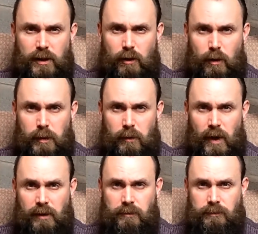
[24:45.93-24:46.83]
you all be
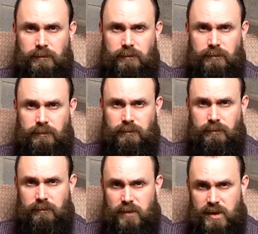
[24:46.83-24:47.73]
well,
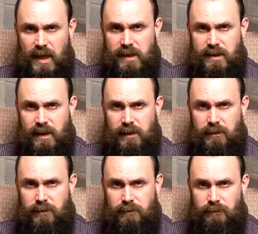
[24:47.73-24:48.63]
stay safe,
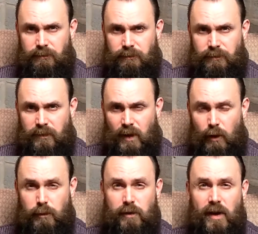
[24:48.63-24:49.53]

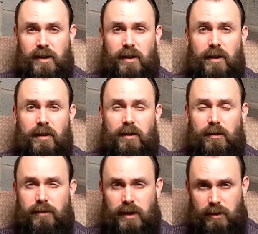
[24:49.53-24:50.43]
hope you've had a
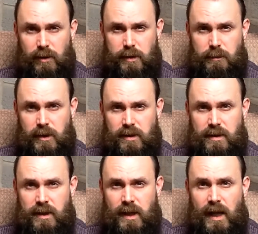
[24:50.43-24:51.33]
lovely
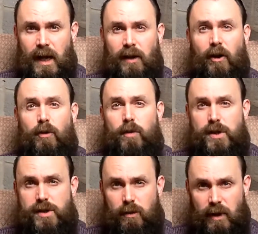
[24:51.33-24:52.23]
Christmas, and I
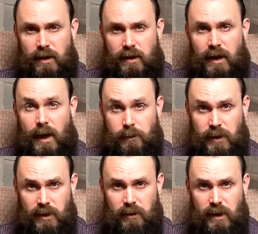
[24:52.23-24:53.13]
wish you a
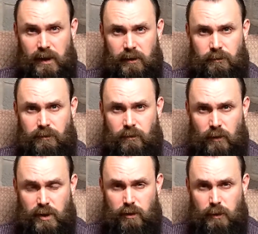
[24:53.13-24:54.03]
happy new year,
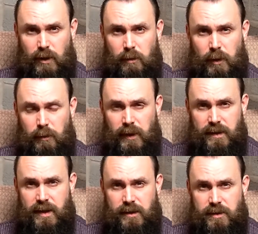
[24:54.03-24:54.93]
which will be coming up in
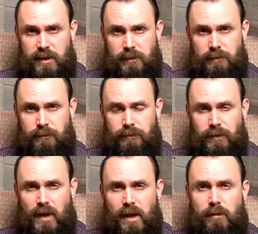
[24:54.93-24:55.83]
a day or two.
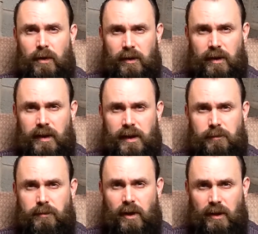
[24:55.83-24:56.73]
Other than that,
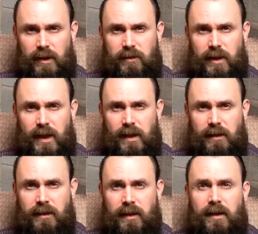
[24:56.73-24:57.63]
I'll leave you there.
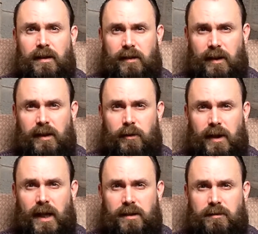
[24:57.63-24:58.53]
Thank you
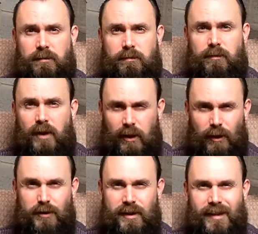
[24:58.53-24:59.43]
again, and
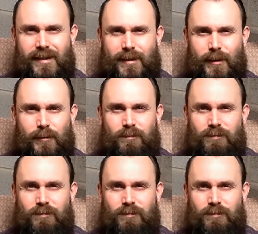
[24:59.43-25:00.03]
I'll see you soon.